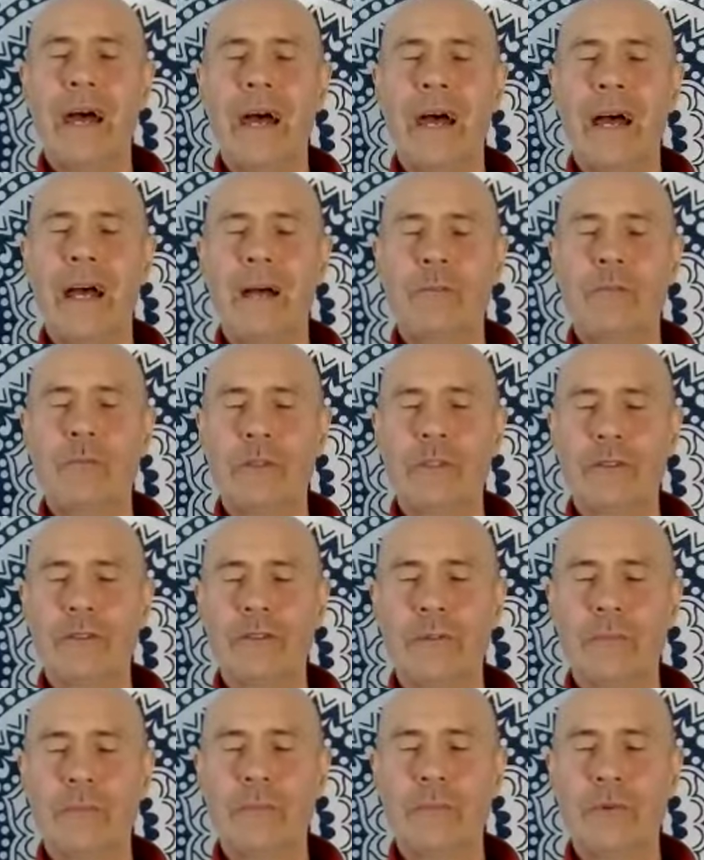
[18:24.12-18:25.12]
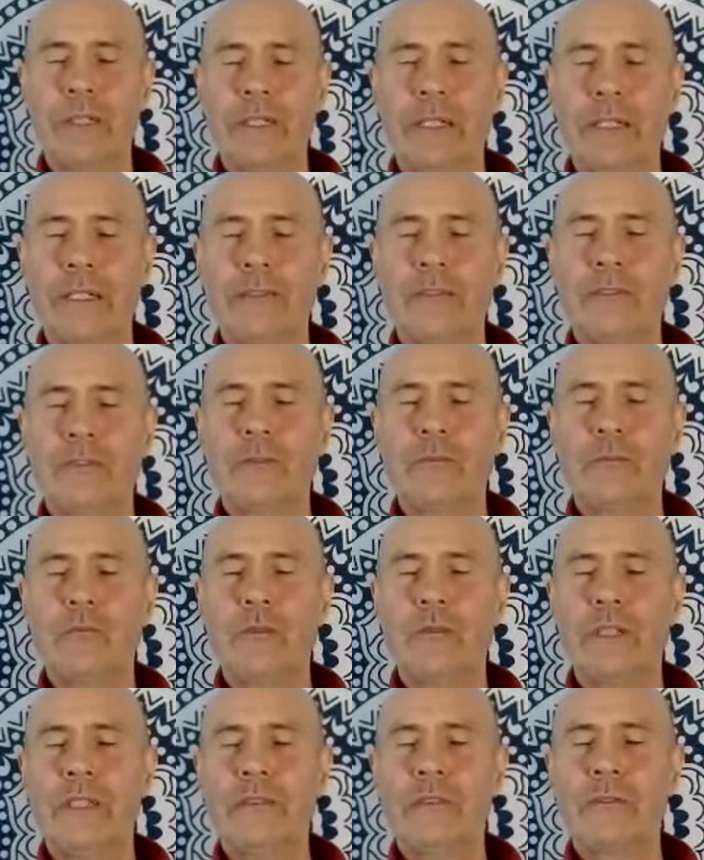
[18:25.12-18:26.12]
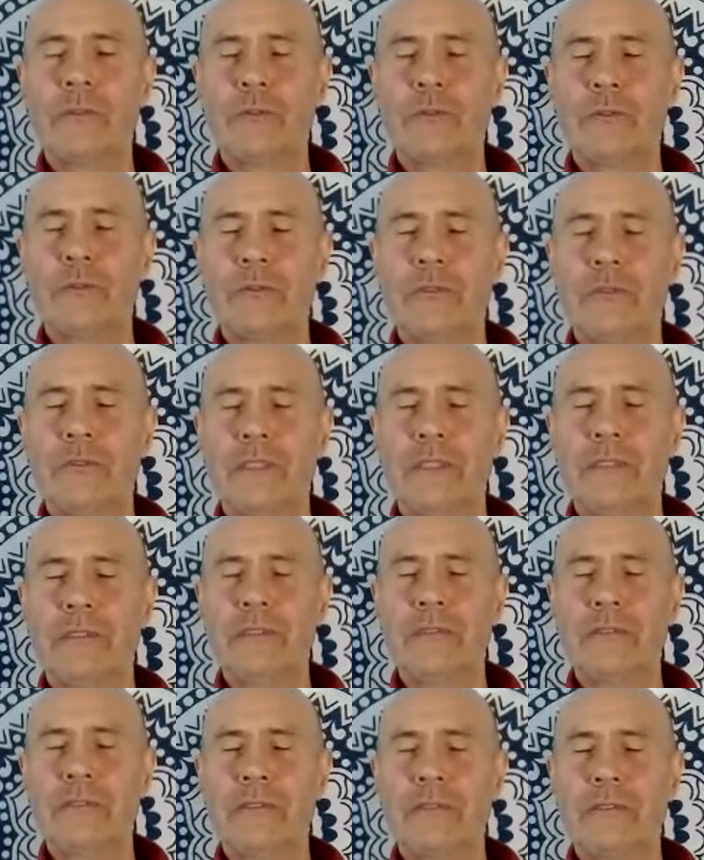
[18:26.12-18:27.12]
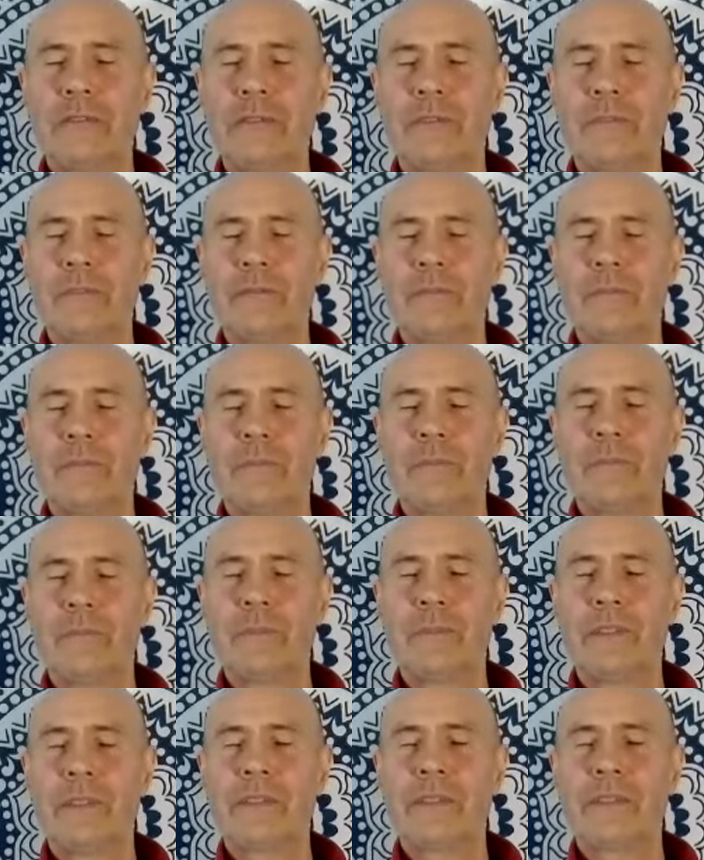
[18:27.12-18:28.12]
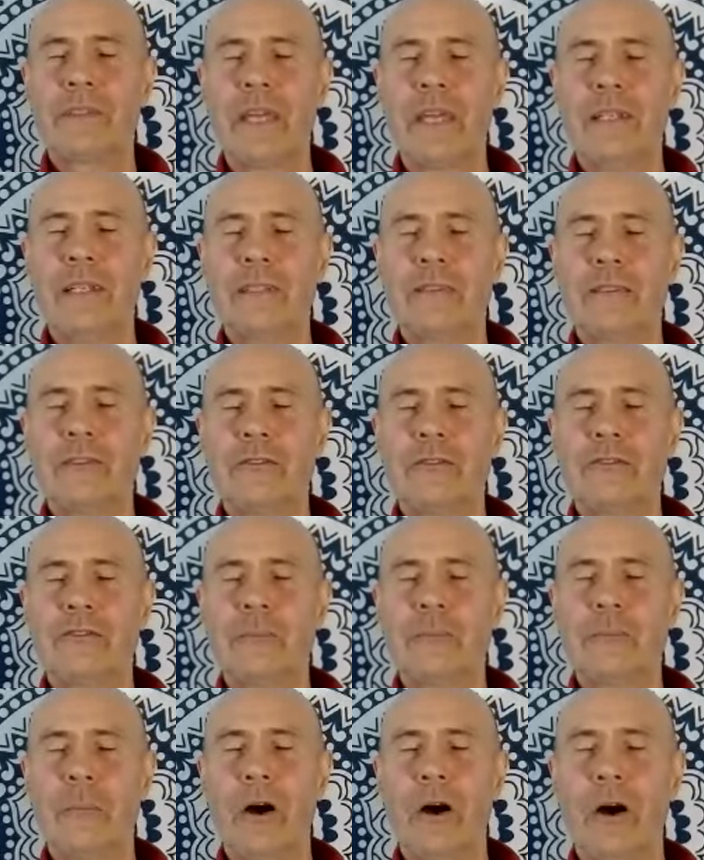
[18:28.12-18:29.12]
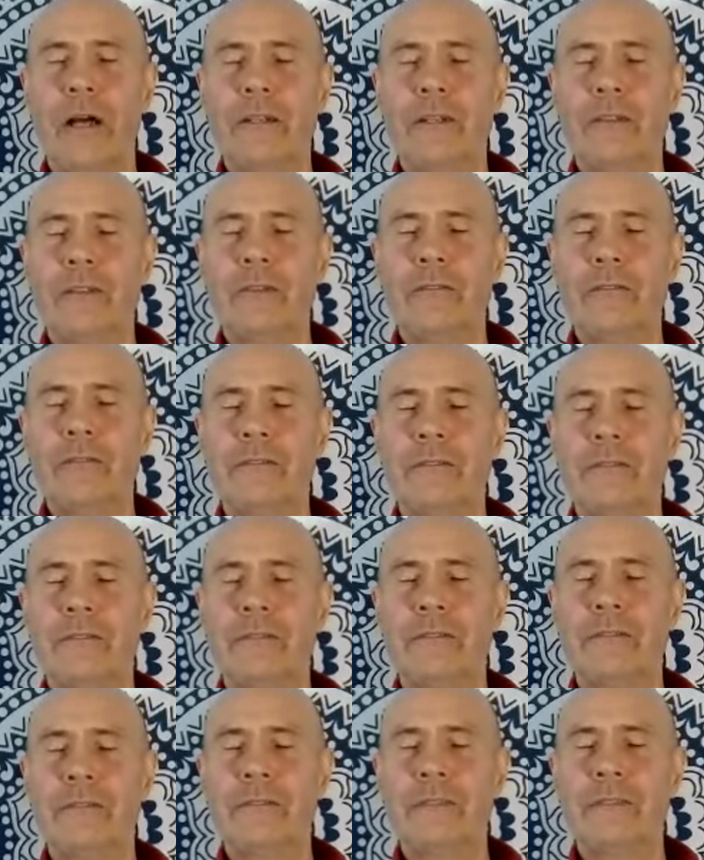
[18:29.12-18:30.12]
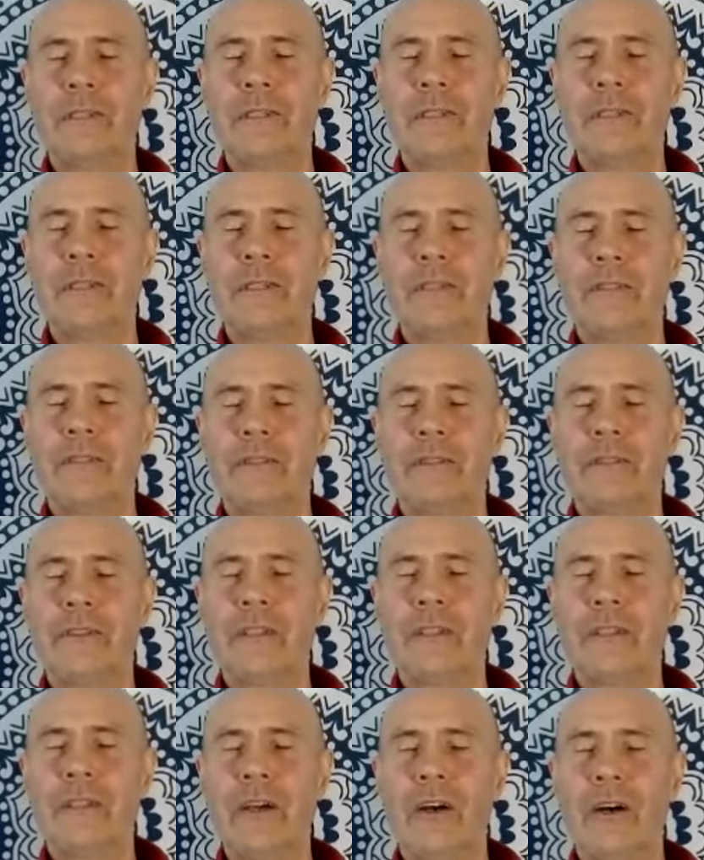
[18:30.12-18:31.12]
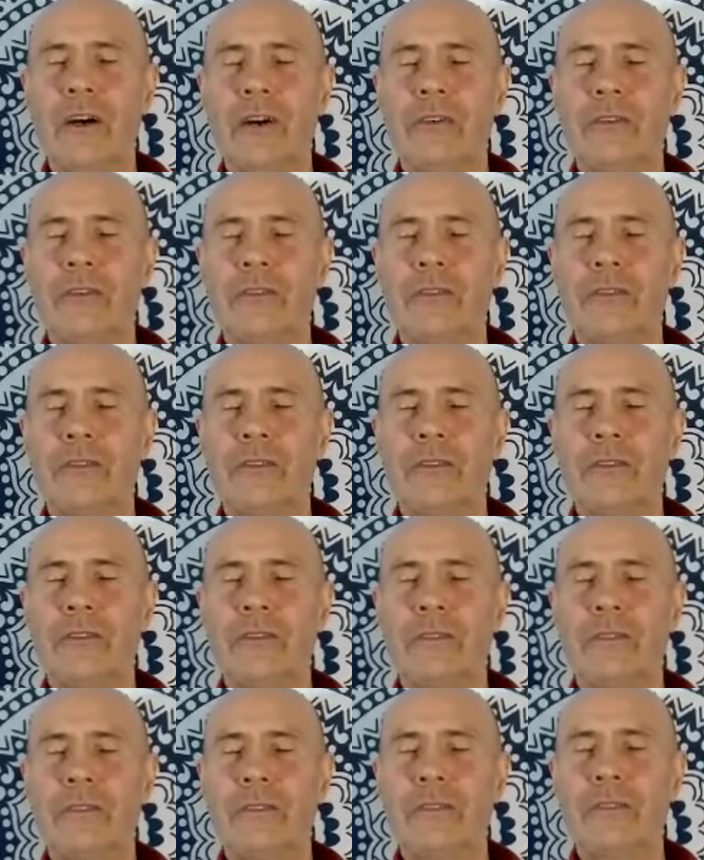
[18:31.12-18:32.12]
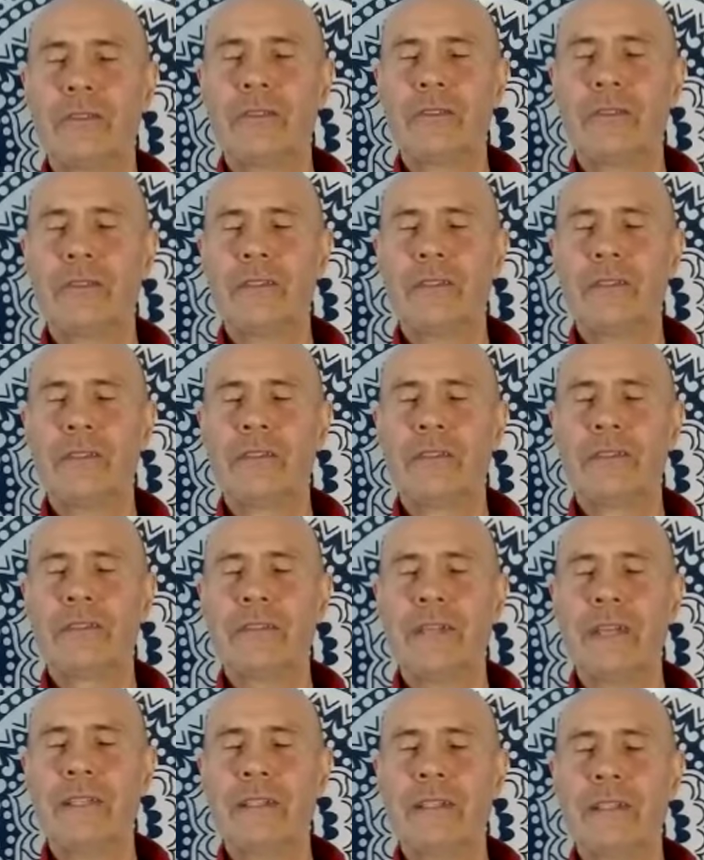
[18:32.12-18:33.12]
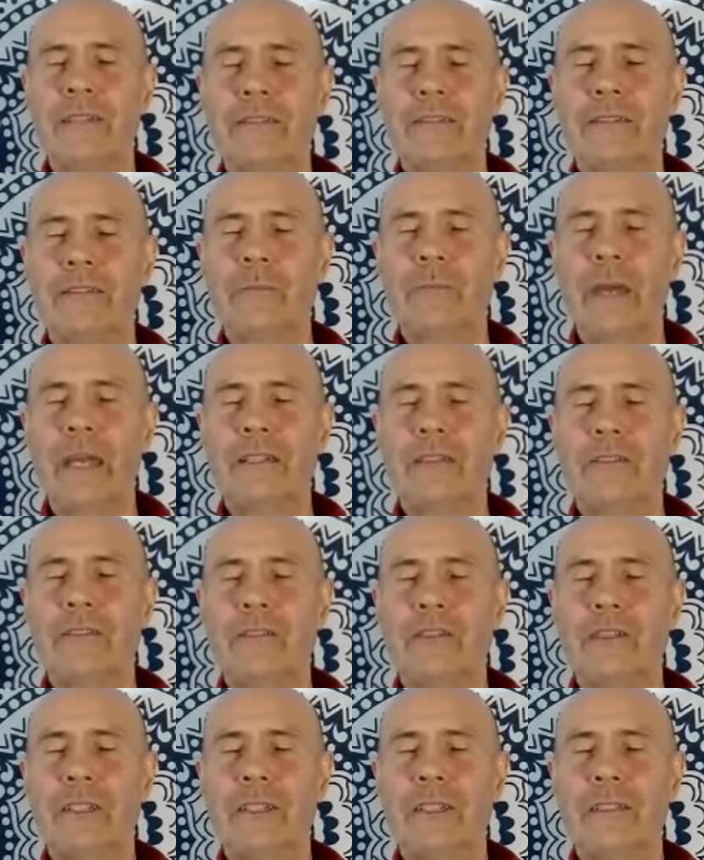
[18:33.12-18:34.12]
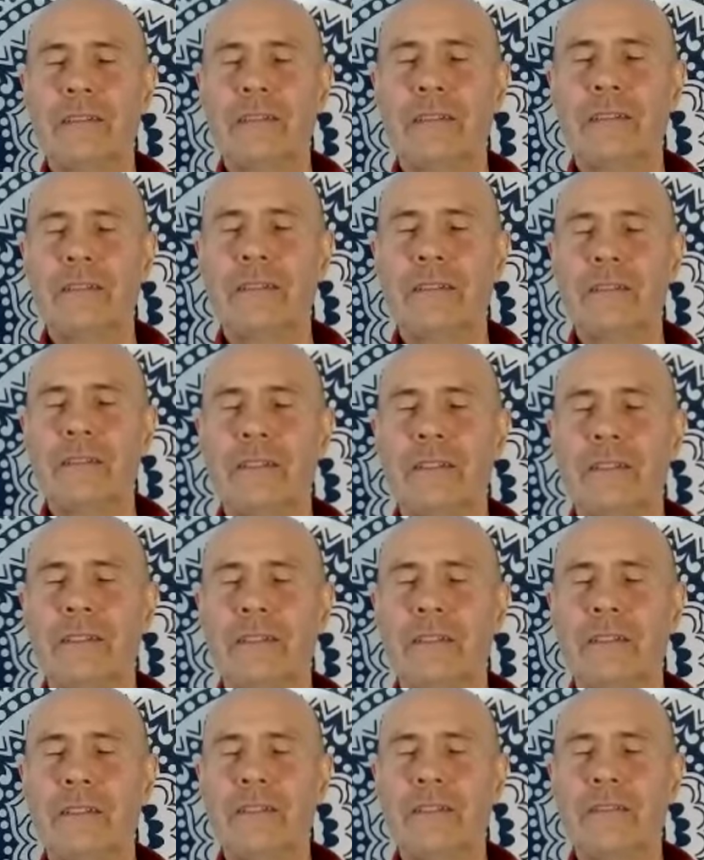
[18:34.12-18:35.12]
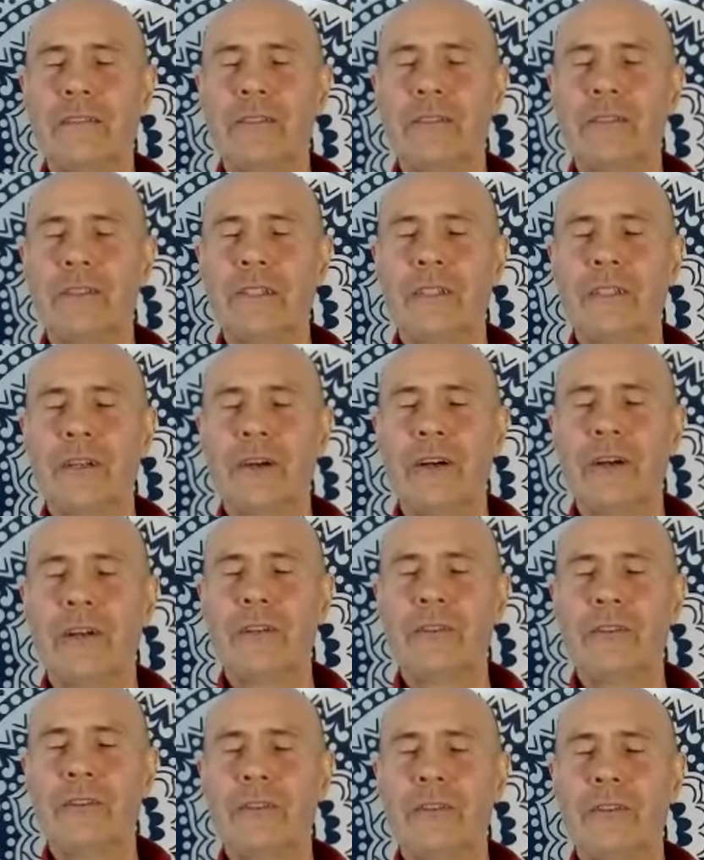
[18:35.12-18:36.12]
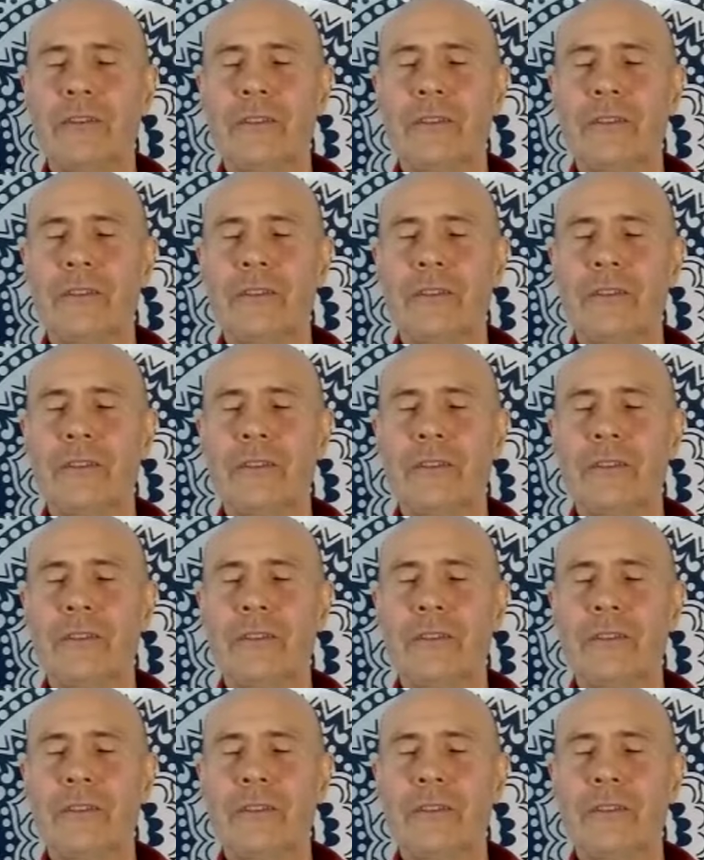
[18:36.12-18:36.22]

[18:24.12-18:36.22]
And we're going to bring in some resources, sending a smile to the earth, sending some energy to the earth,